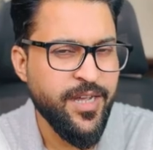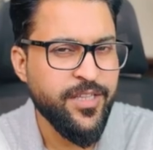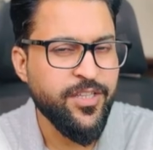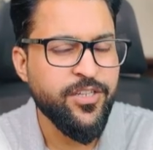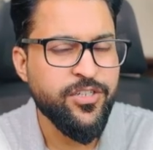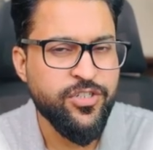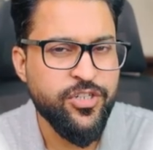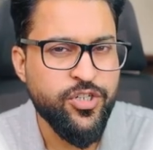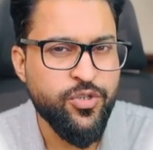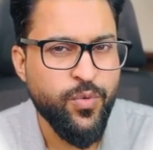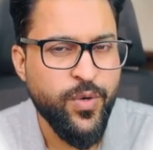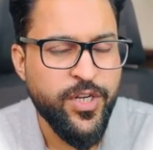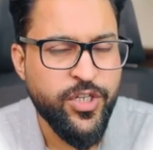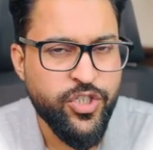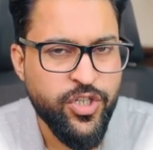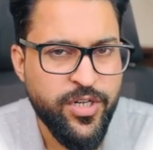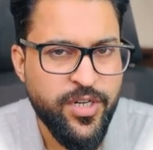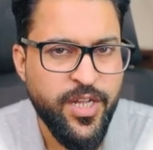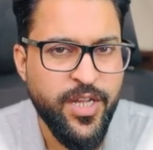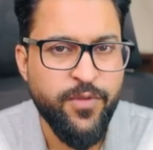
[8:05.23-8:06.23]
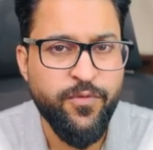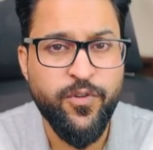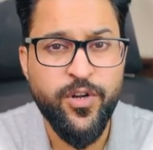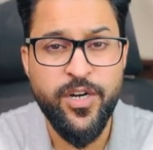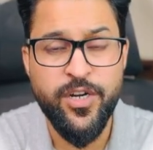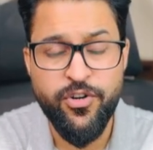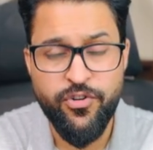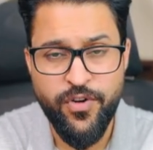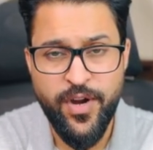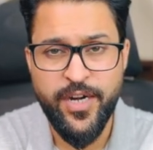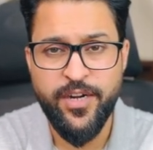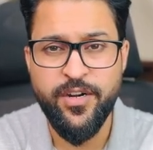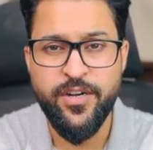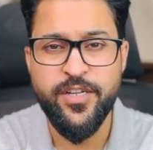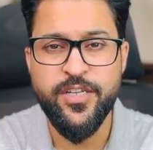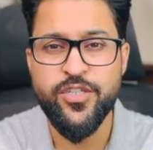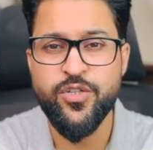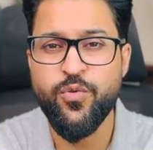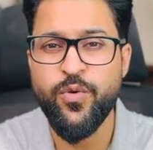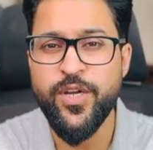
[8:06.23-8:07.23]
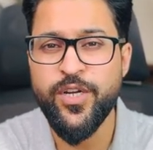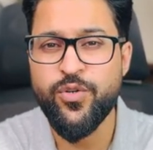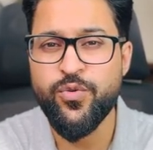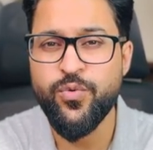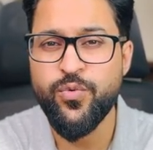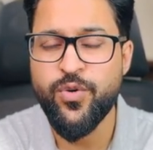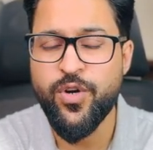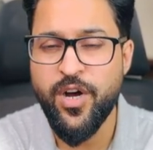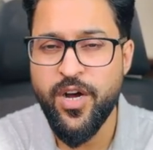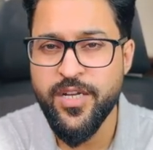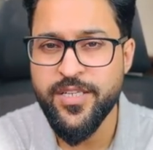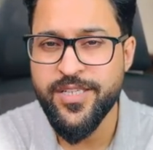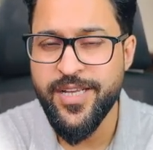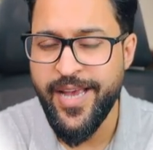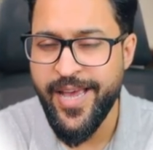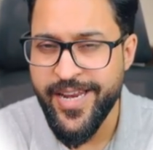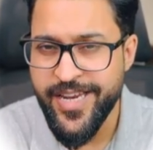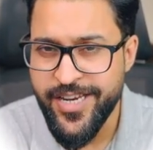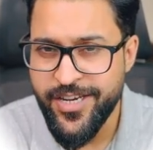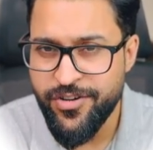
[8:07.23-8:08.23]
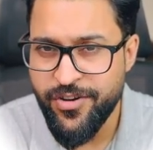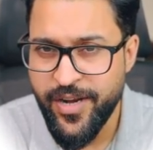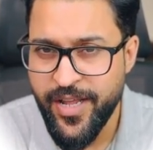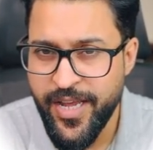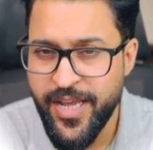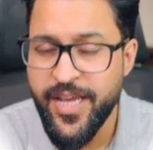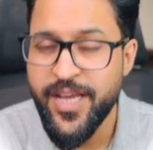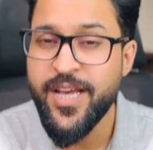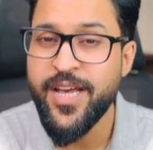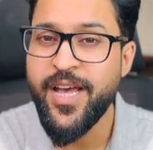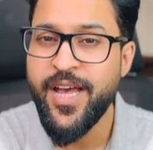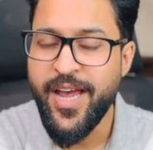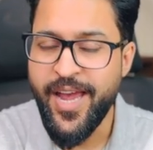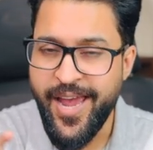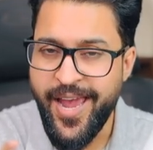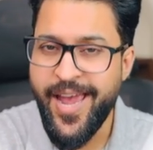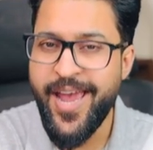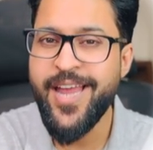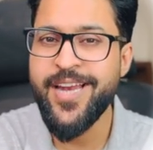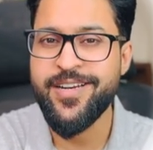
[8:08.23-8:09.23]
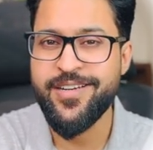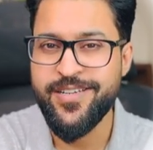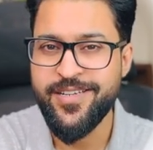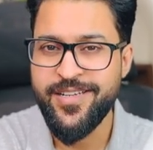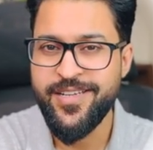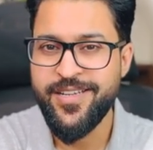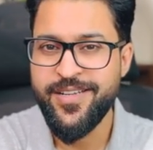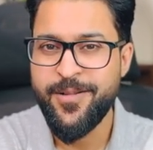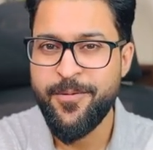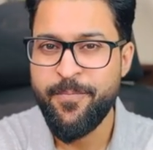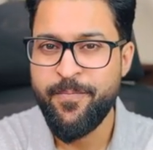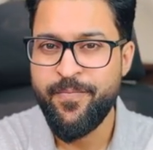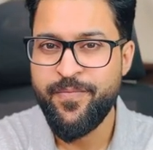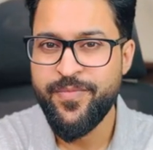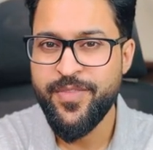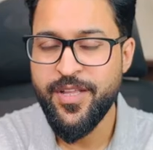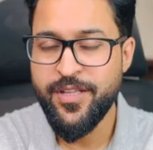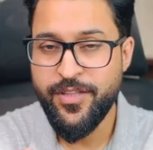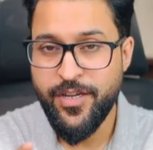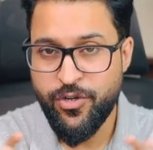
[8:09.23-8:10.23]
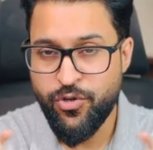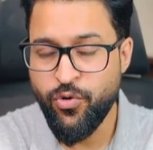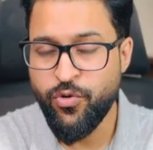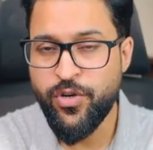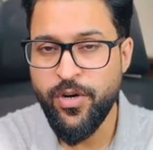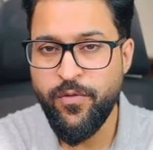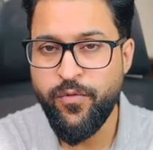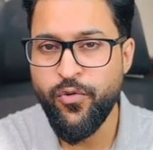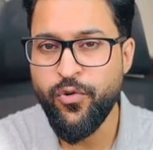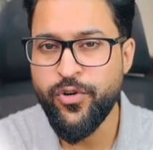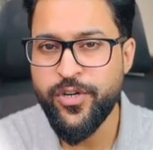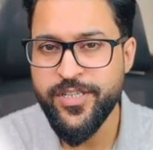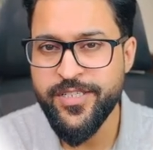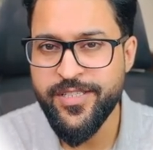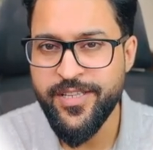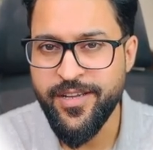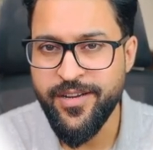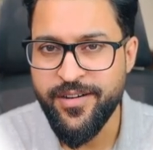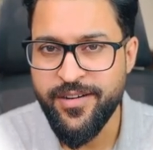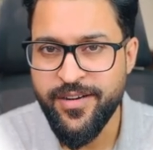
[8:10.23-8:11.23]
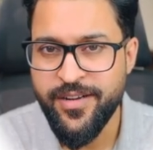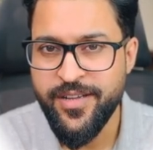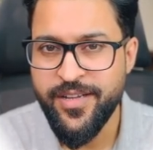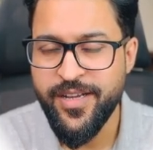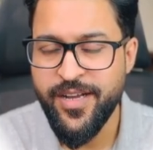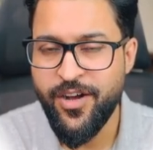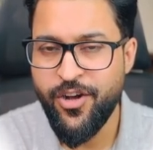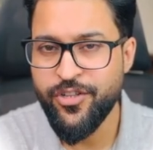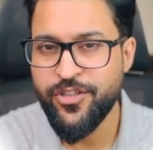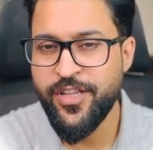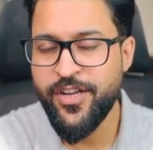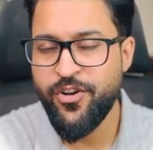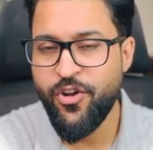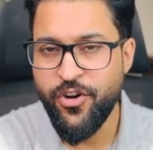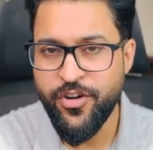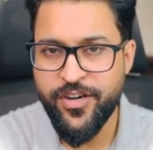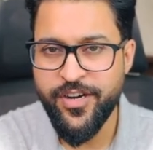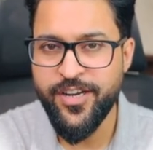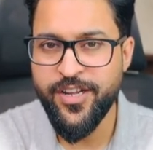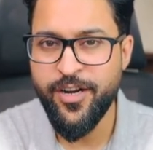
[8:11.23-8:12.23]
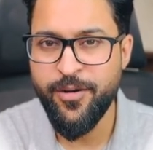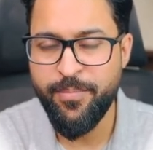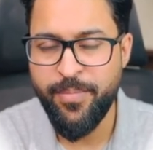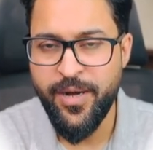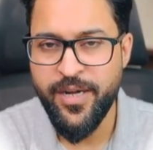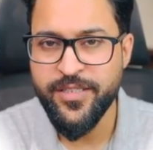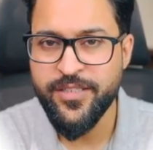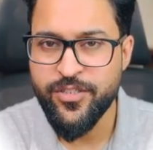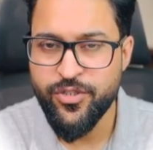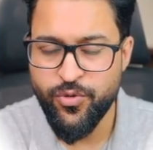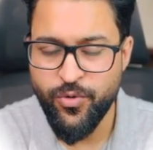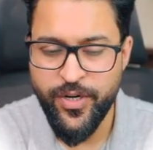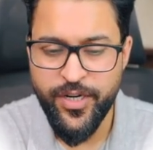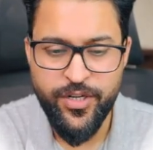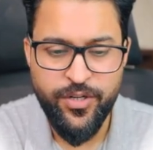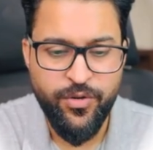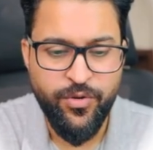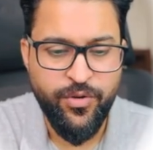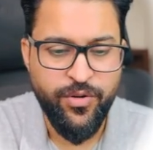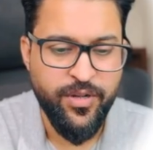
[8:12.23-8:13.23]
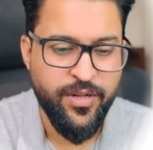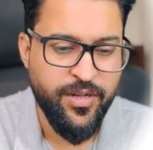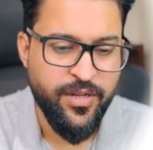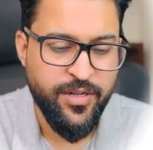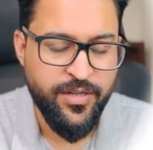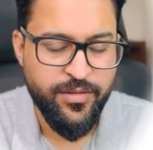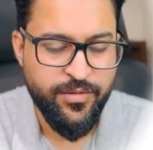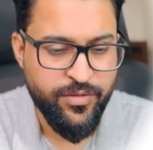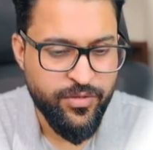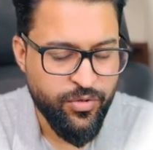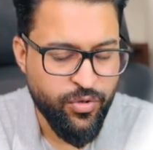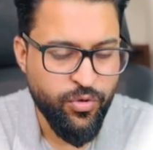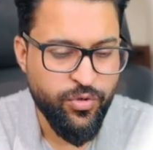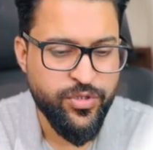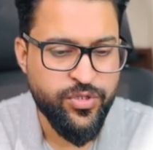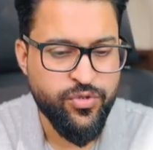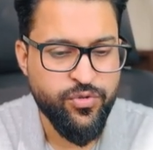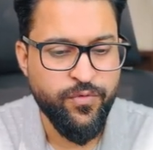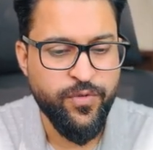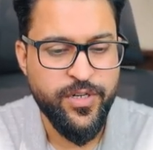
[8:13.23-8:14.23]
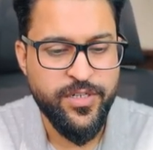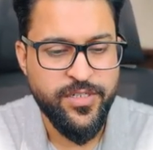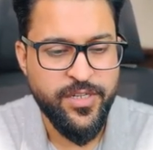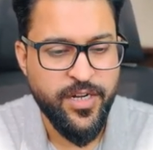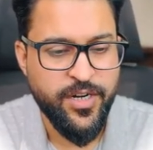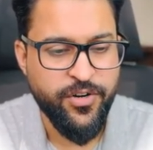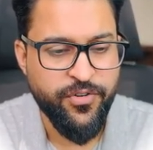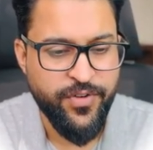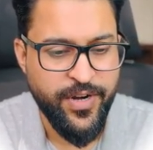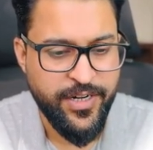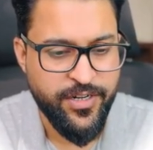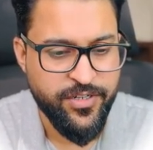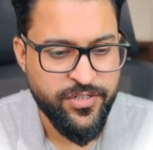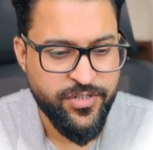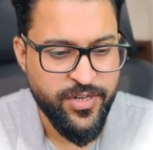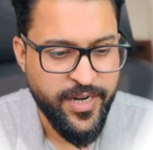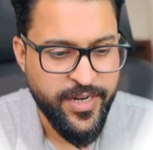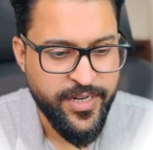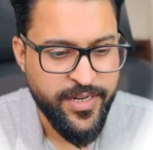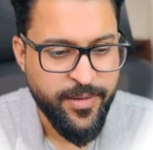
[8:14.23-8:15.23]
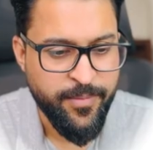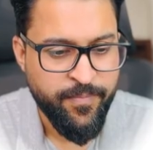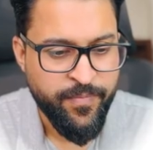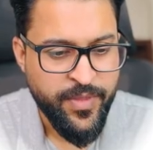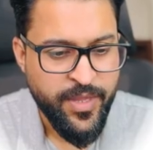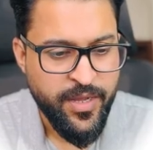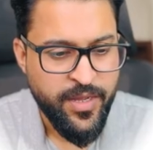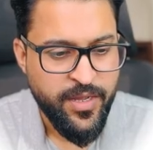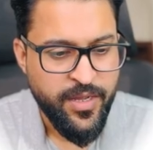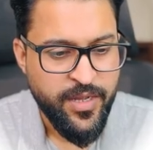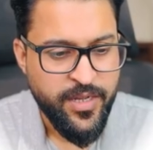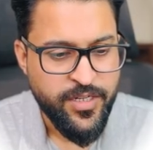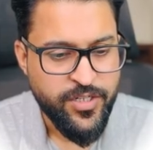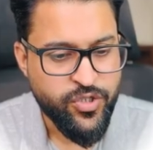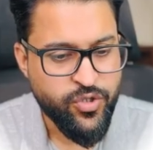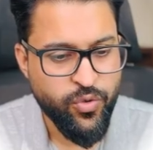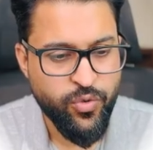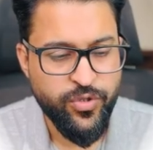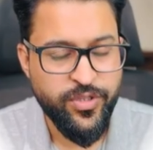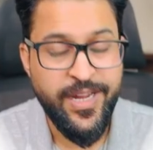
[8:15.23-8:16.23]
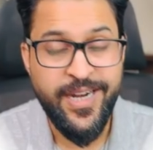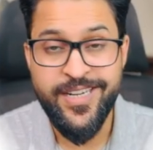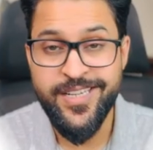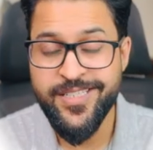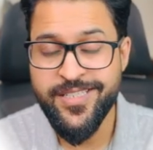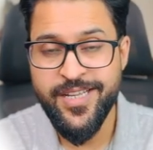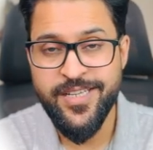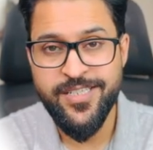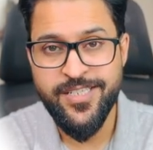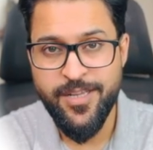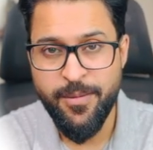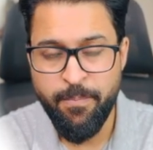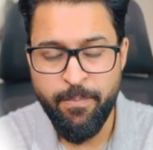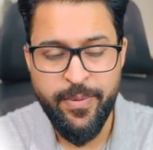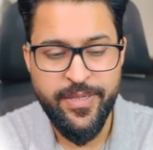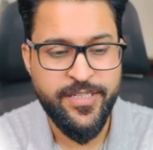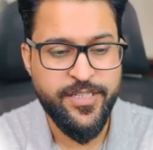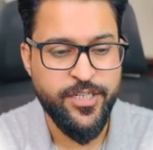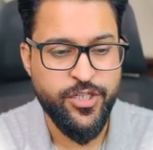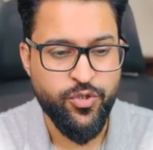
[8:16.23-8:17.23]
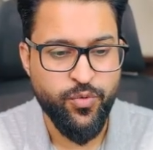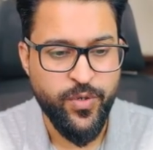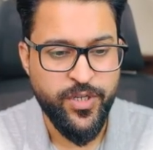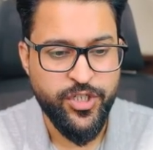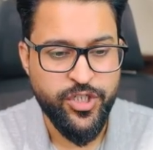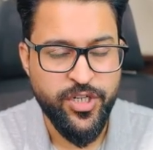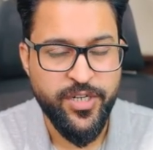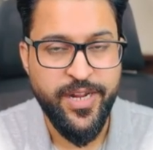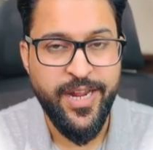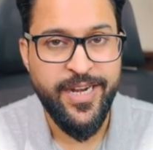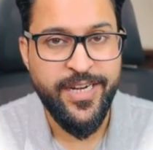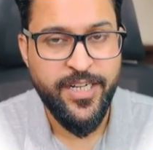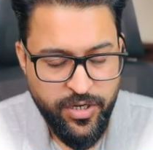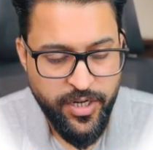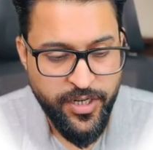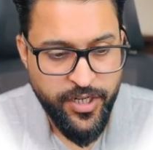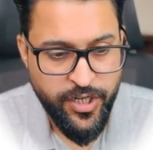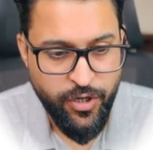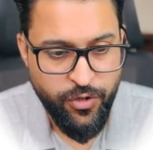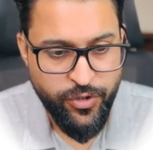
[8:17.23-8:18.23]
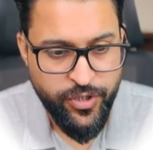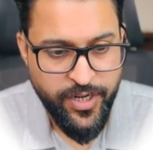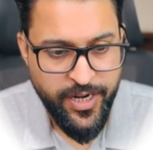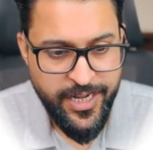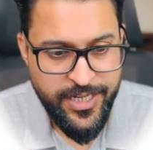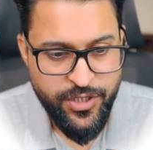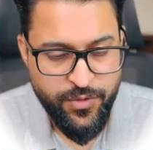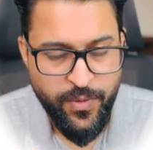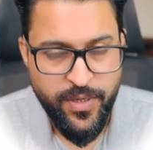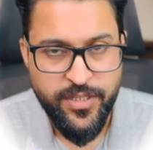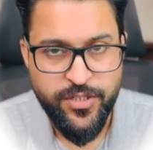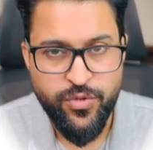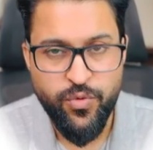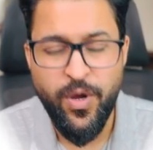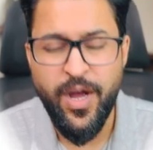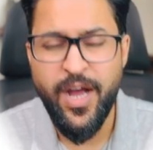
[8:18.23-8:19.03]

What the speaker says: other situation, if contractor is going to cause any delay and the total float is there on the non-critical path, so it goes towards the contractor side. So that is the simple situation and conclusion as well. So